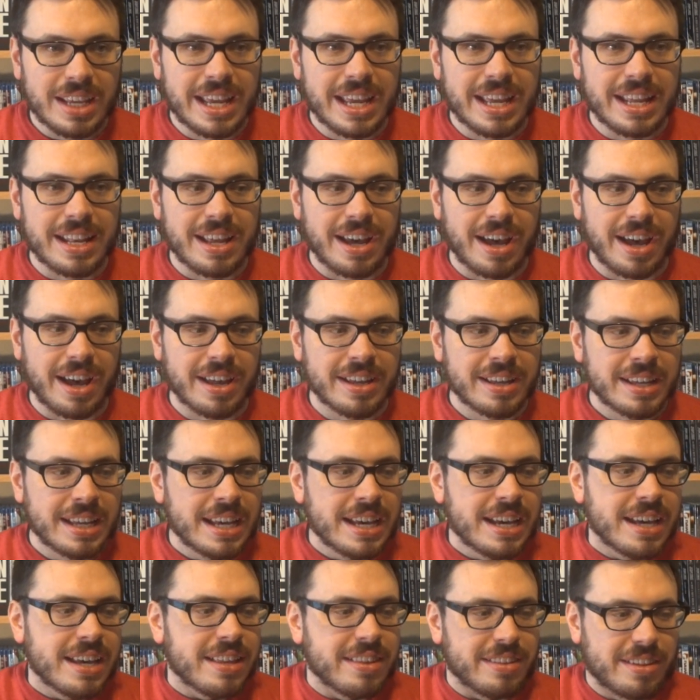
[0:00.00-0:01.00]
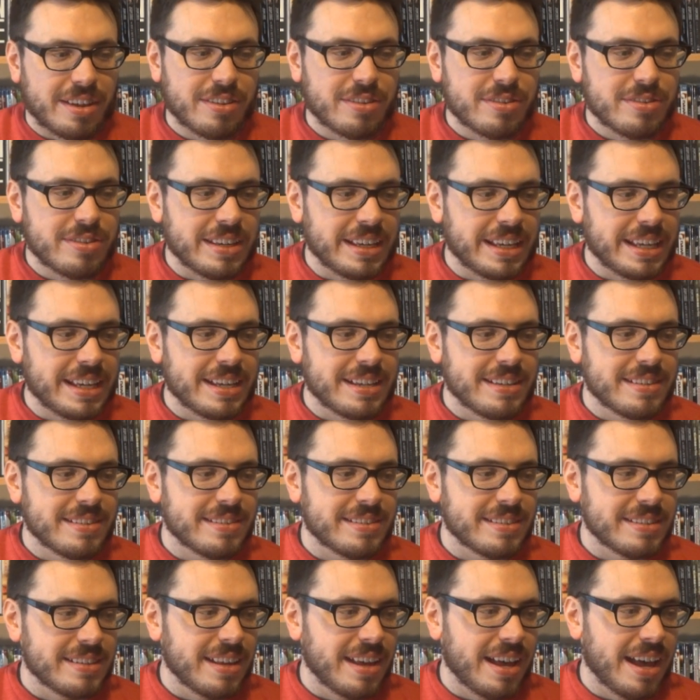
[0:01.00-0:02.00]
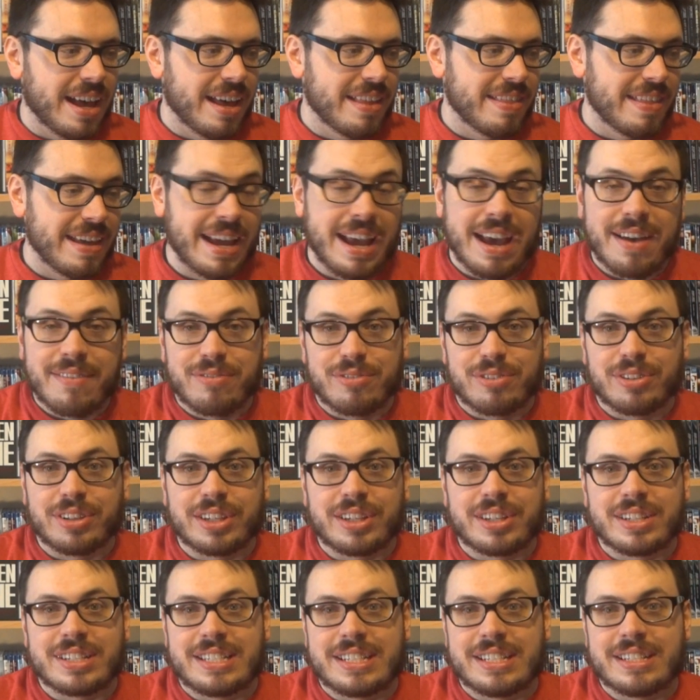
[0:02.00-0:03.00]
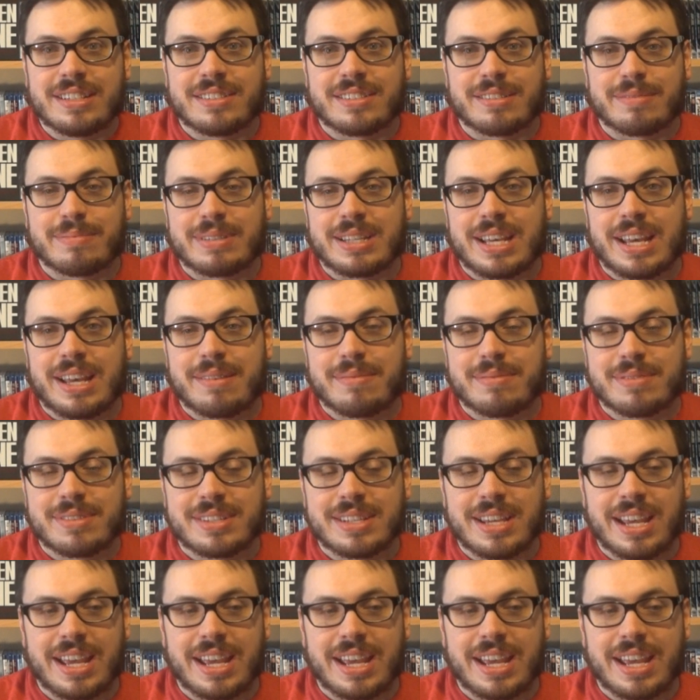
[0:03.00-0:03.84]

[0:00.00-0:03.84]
And the other thing is they have really good deals sometimes.